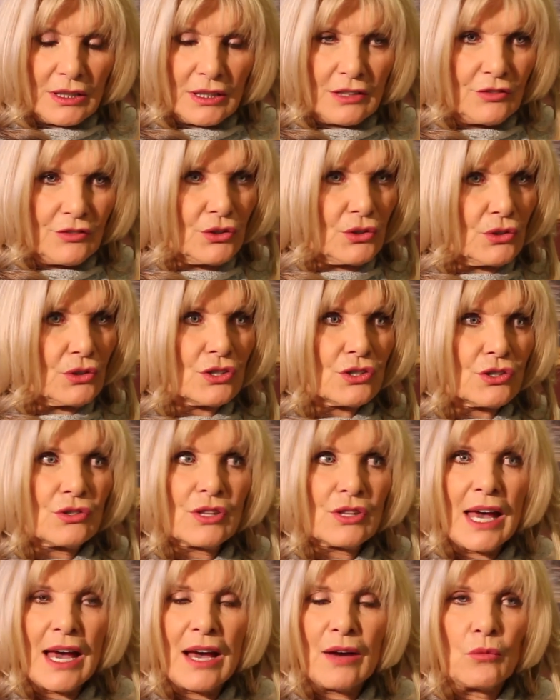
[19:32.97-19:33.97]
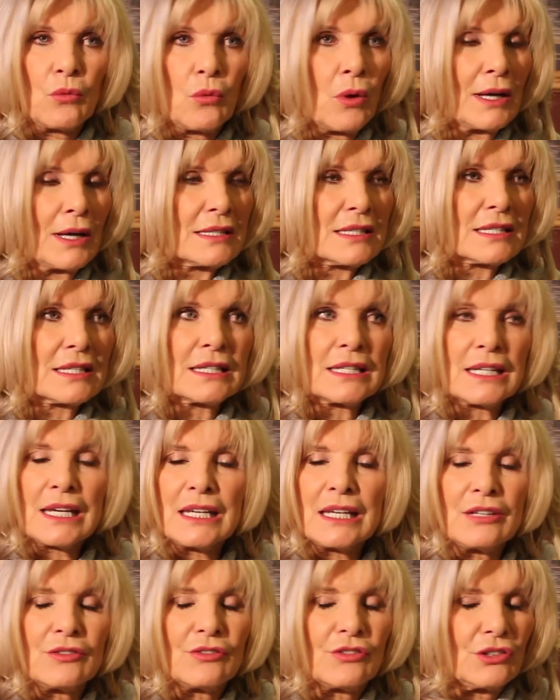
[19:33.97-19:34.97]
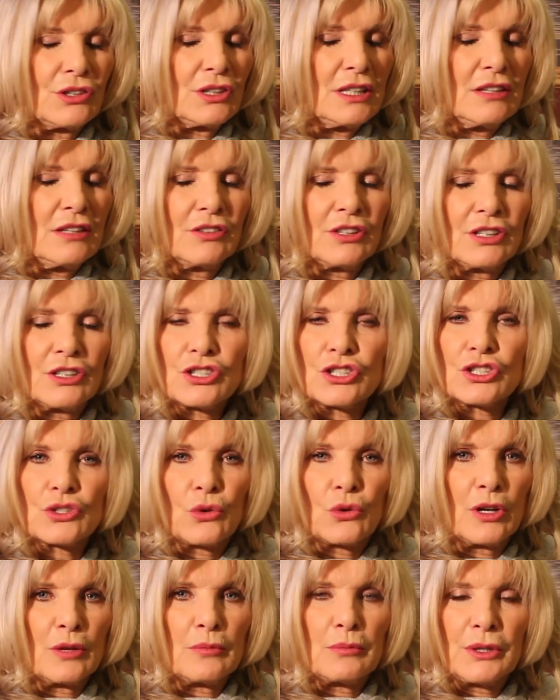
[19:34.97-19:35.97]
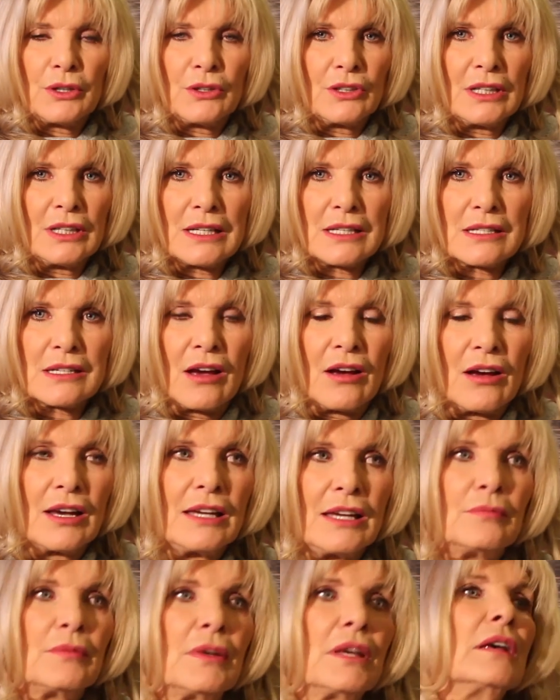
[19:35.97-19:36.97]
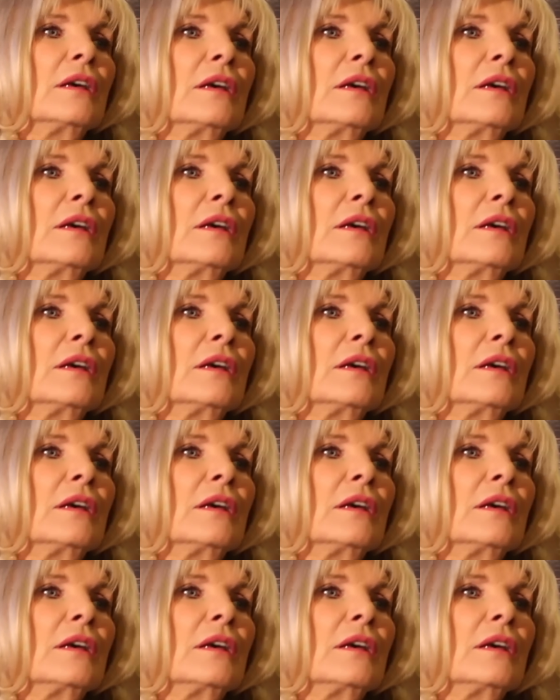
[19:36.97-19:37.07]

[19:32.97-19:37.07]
And if you can do that once a day for even a short period of time,